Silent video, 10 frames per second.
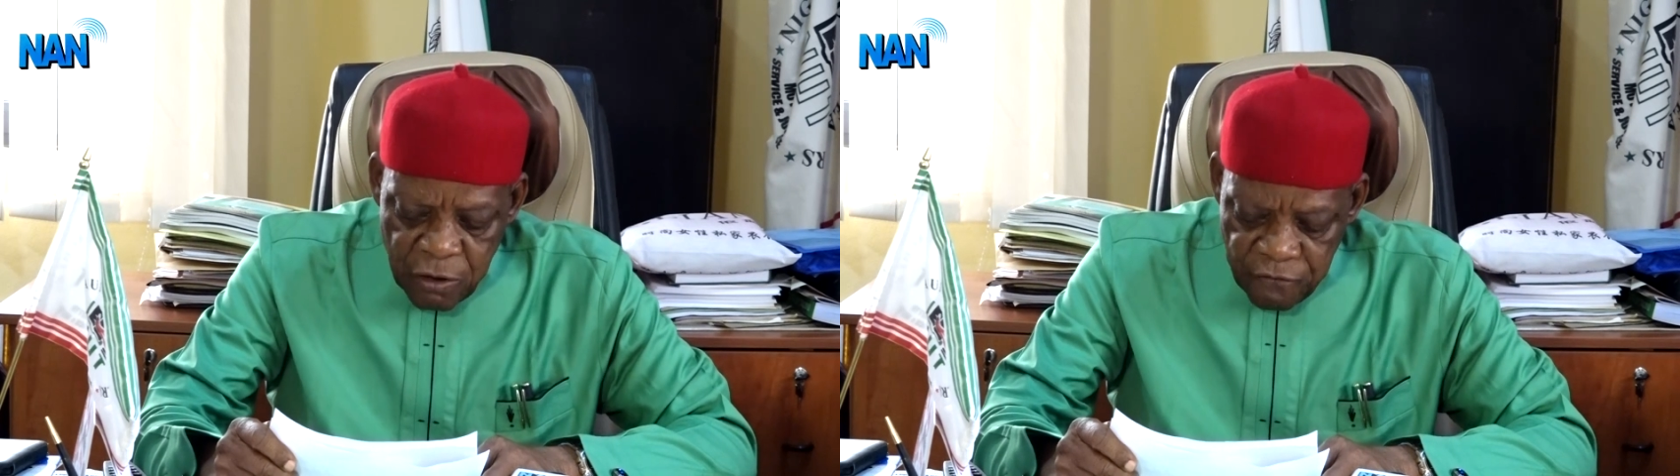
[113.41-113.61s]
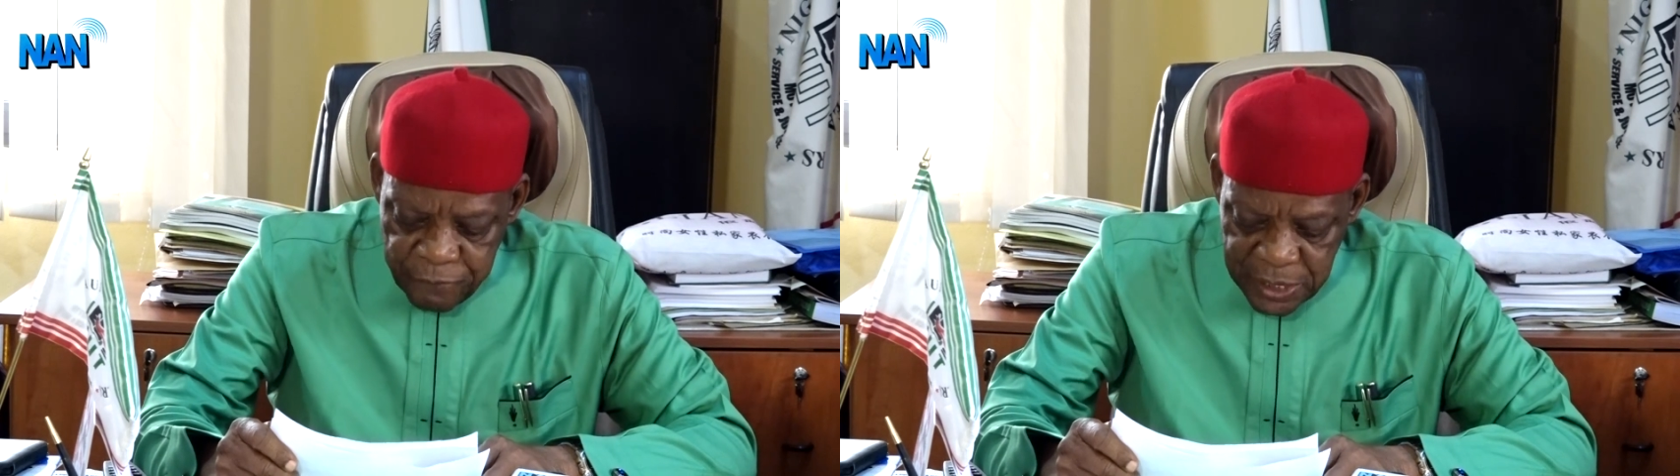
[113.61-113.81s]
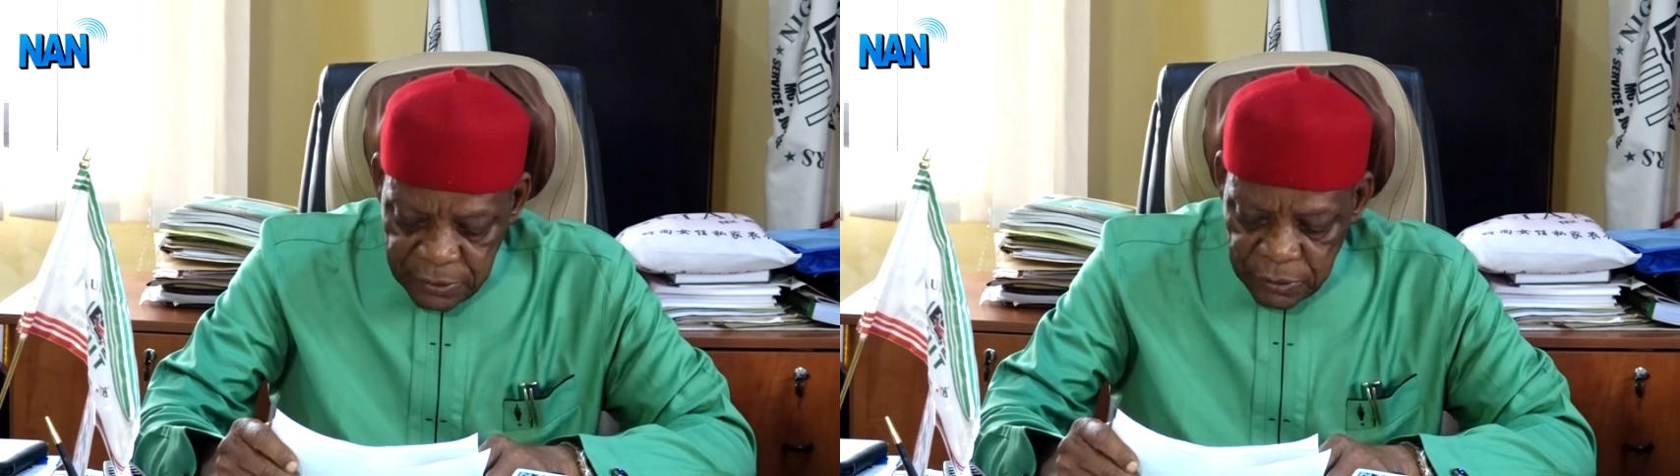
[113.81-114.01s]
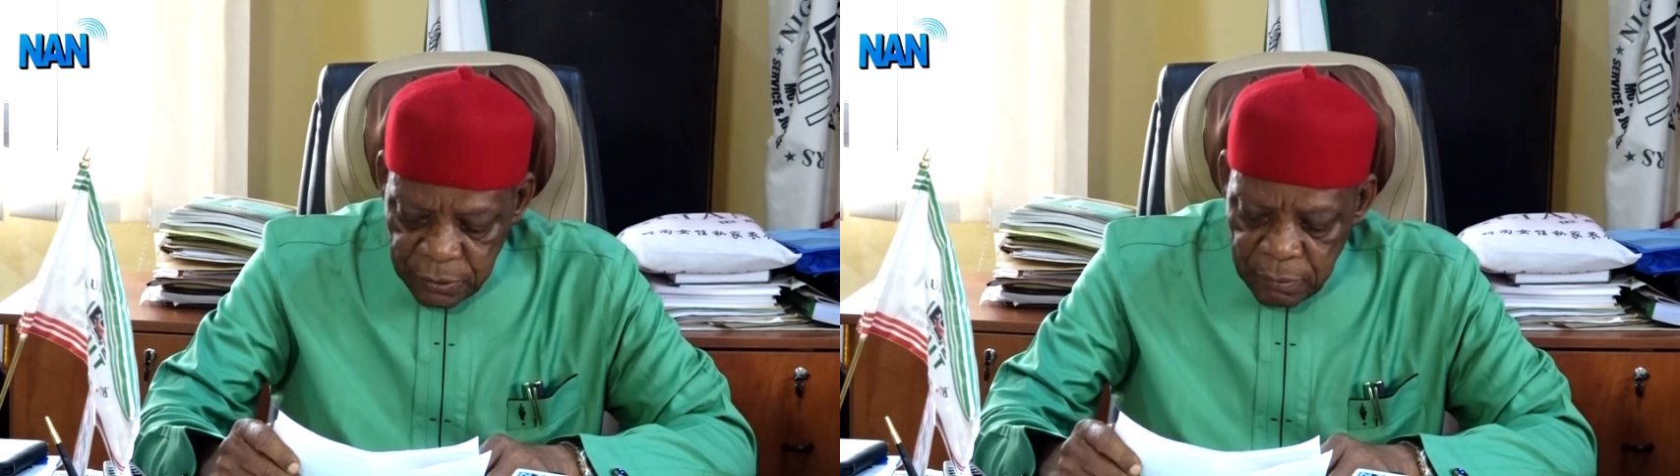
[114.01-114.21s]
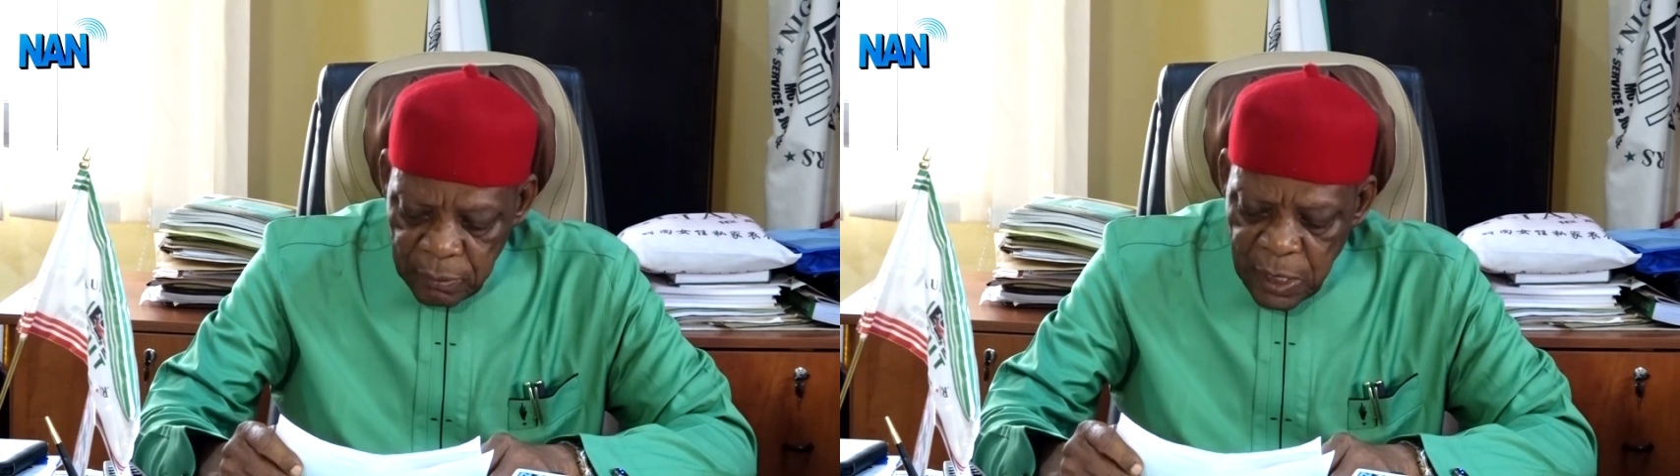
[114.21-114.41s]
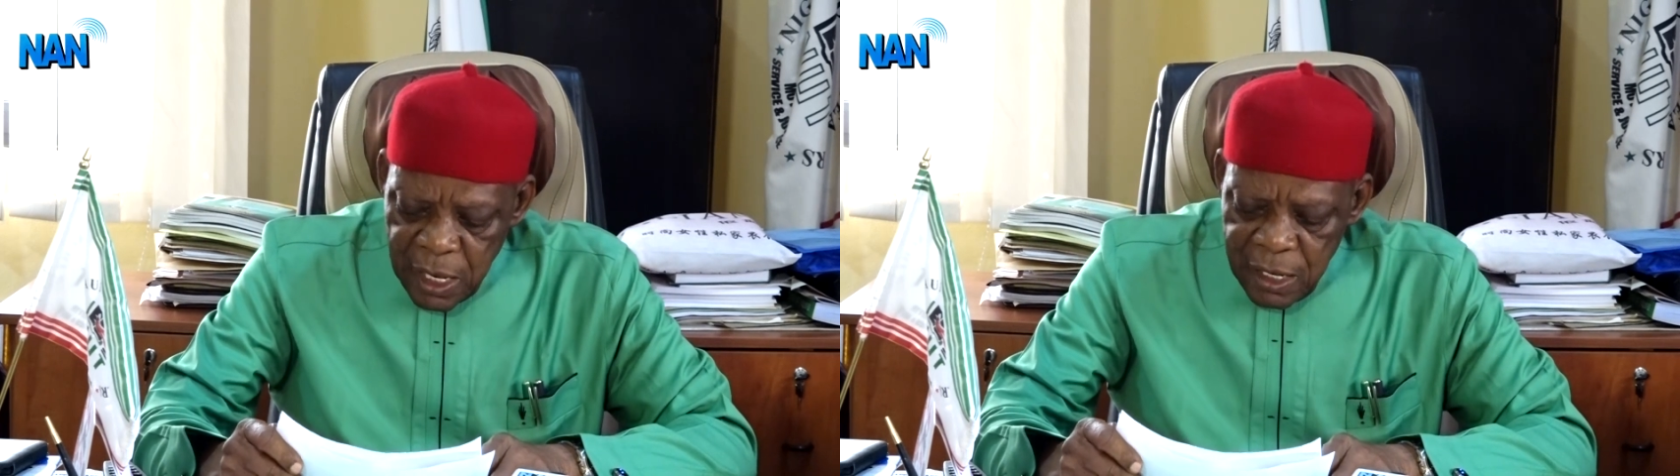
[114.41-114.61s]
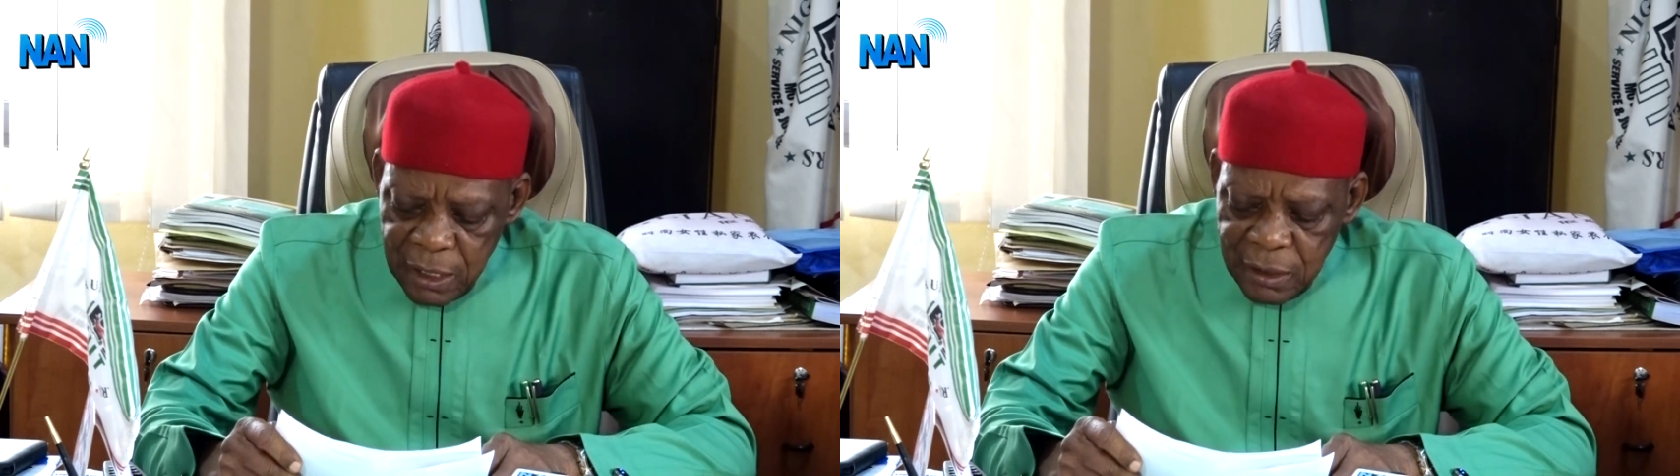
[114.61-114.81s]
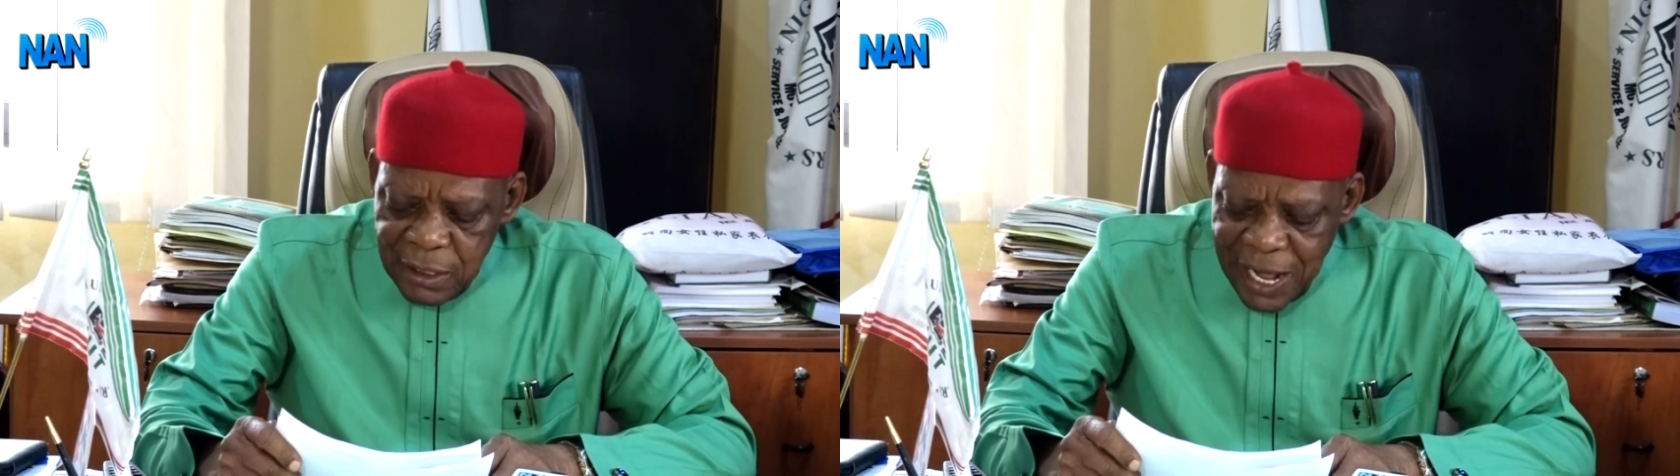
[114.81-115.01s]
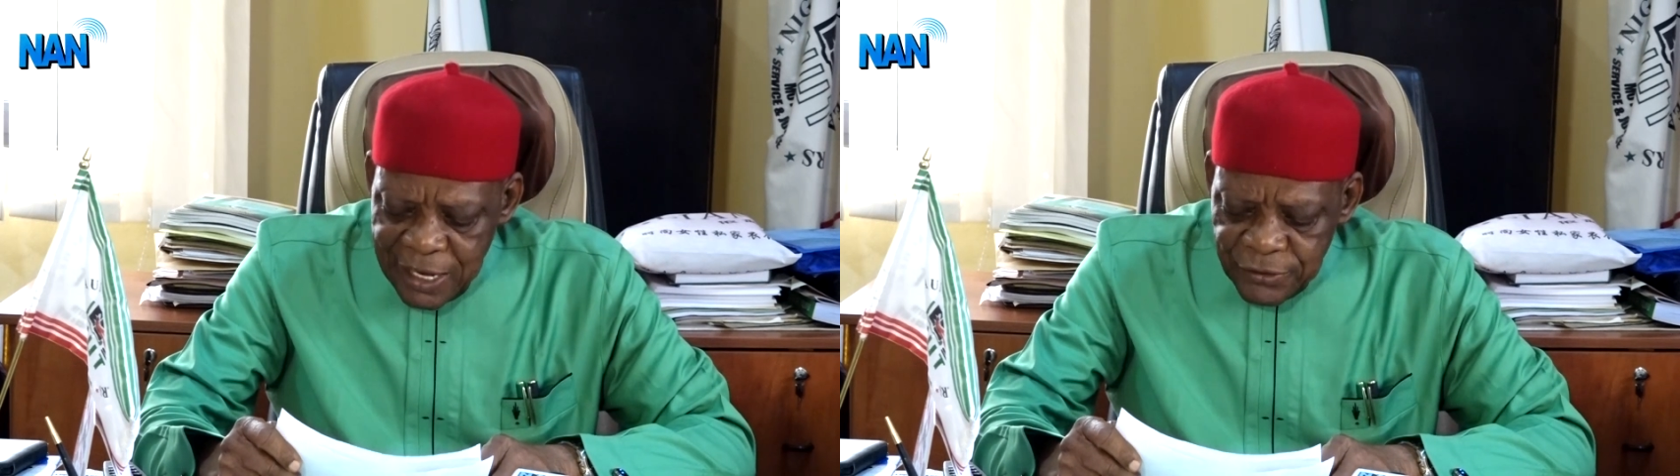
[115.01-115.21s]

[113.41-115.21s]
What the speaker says: government. There